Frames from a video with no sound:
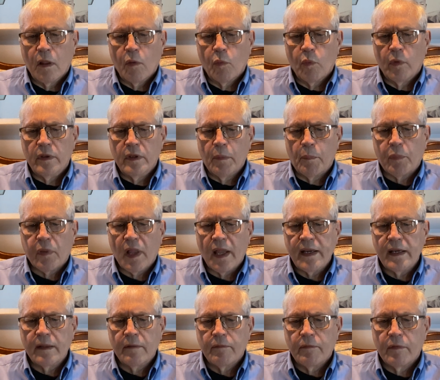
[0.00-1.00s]
When the
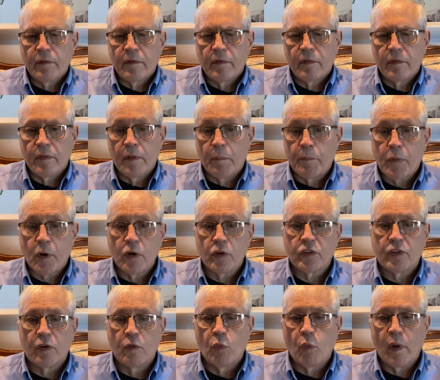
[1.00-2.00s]
plaintiff, the
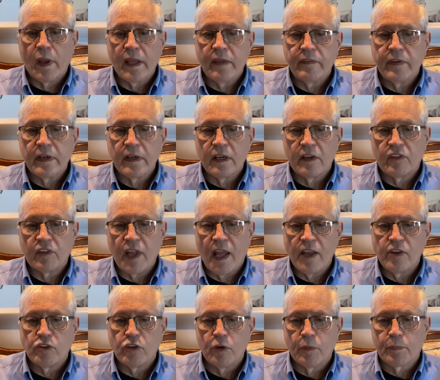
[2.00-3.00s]
person waving the
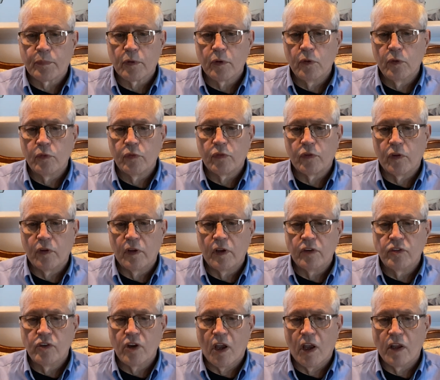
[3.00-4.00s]
statute, proves to the
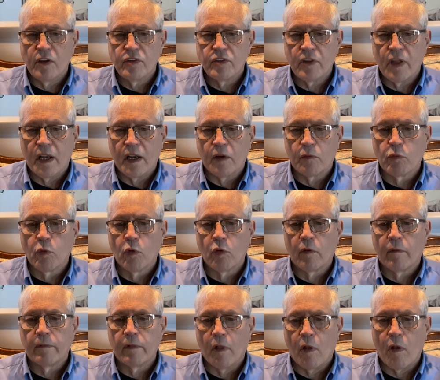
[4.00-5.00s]
judge that a
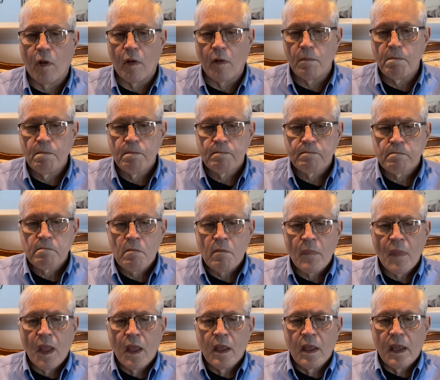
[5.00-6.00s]
rule of law
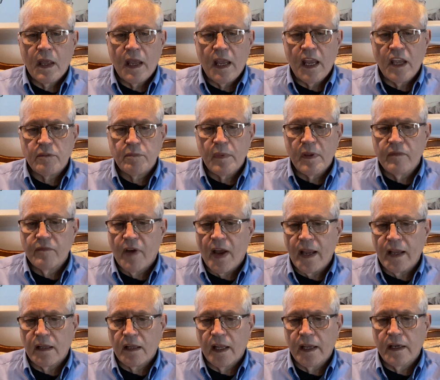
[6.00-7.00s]
has been
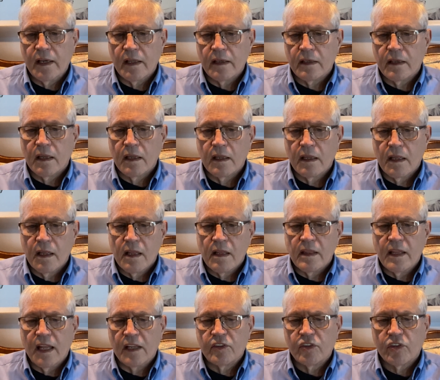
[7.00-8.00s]
violated,
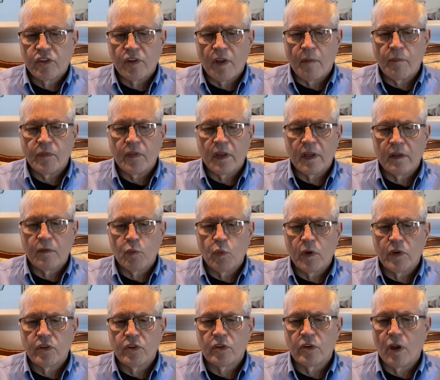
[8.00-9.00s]
that something
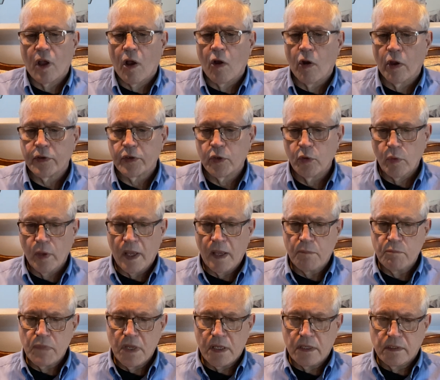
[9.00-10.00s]
which ought to
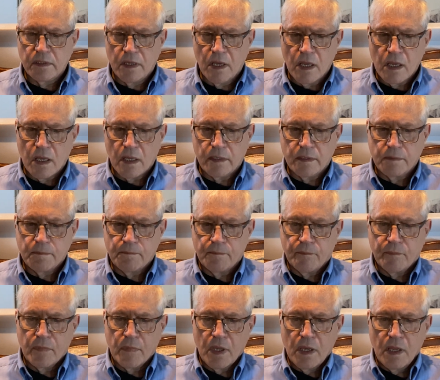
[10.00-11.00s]
have been done
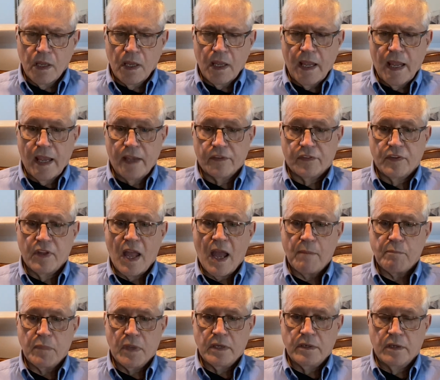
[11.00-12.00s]
has
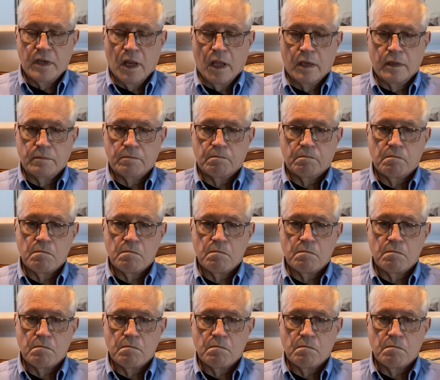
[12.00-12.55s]
not been done,